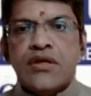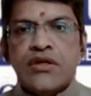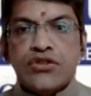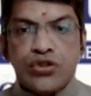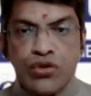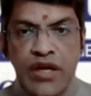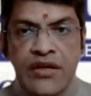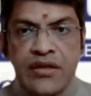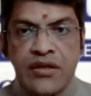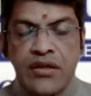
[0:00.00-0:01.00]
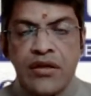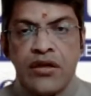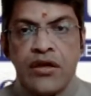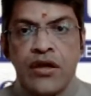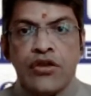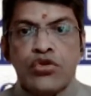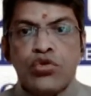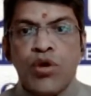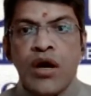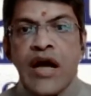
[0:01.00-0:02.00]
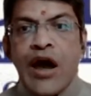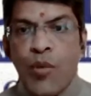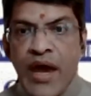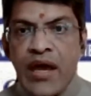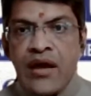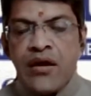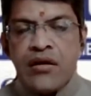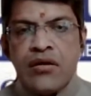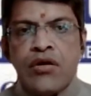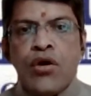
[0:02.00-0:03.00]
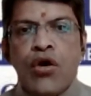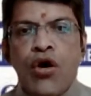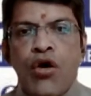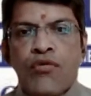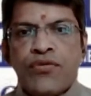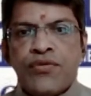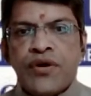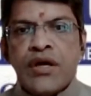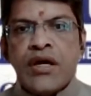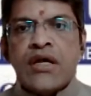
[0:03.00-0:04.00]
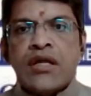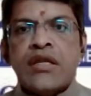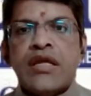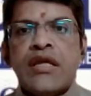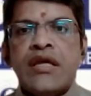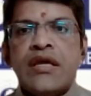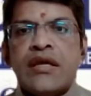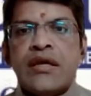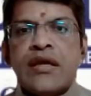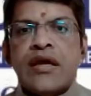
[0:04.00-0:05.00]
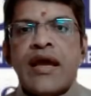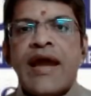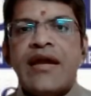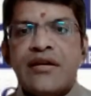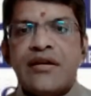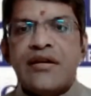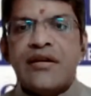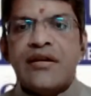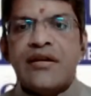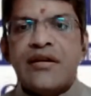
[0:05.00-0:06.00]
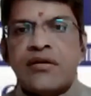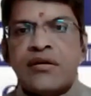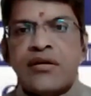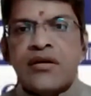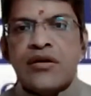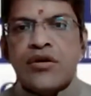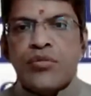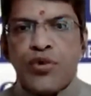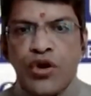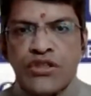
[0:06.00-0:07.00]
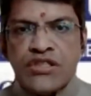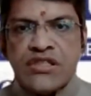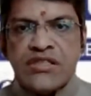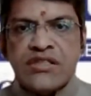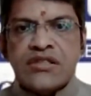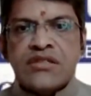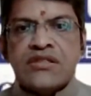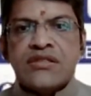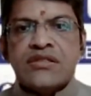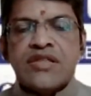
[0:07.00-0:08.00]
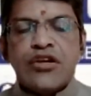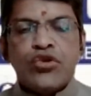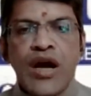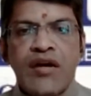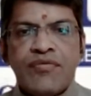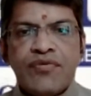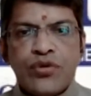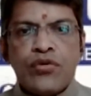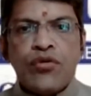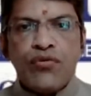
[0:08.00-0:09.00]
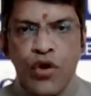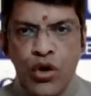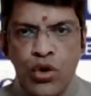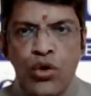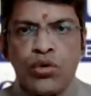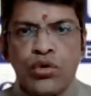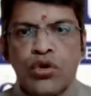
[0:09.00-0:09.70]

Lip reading: so that you are aware of the entire process that you have to follow